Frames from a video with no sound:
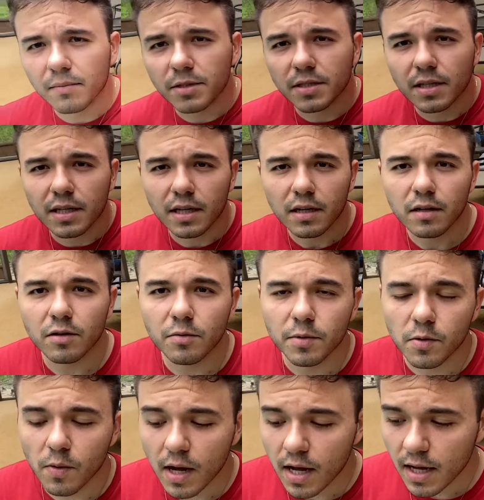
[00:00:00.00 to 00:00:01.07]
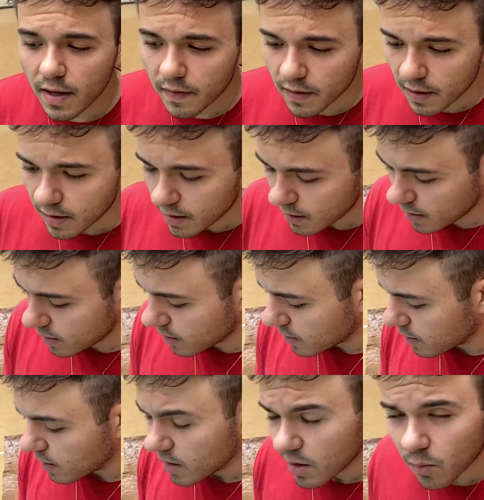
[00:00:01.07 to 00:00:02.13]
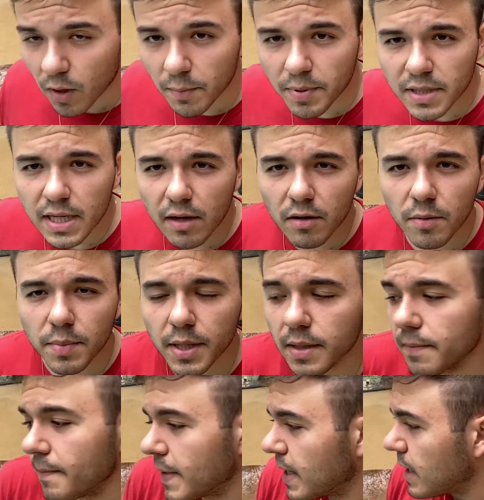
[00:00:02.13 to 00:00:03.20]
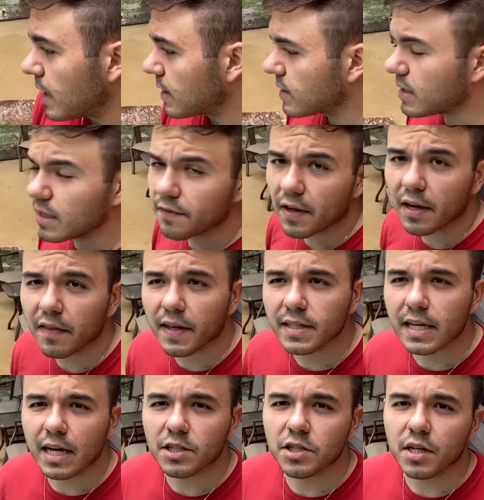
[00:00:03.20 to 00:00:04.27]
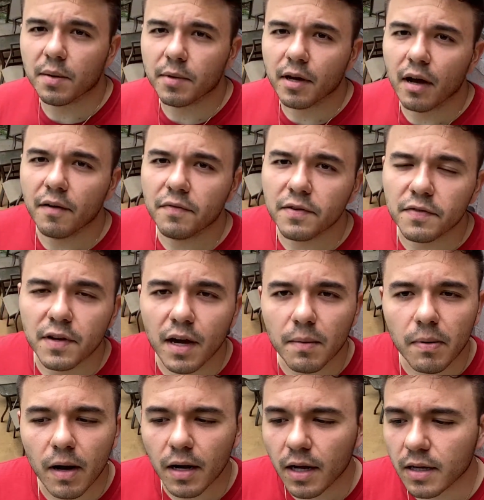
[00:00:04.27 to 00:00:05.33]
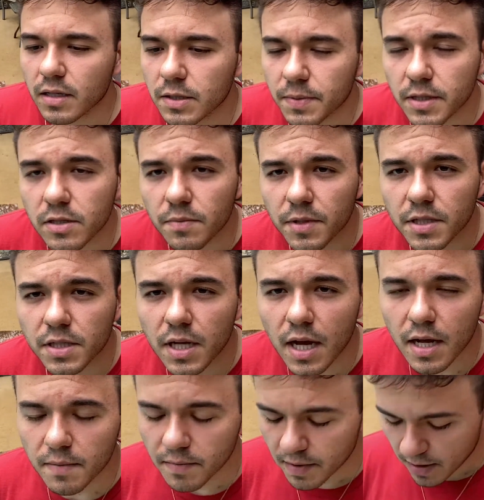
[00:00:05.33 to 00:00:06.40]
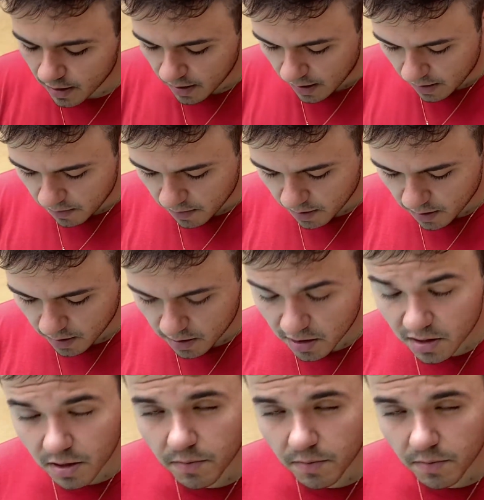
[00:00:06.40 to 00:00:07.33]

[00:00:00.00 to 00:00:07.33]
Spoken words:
just gonna get a little bit wet and then wipe it down a bit and see if anything's actually coming off. If not, probably not gonna spend too much time, but just to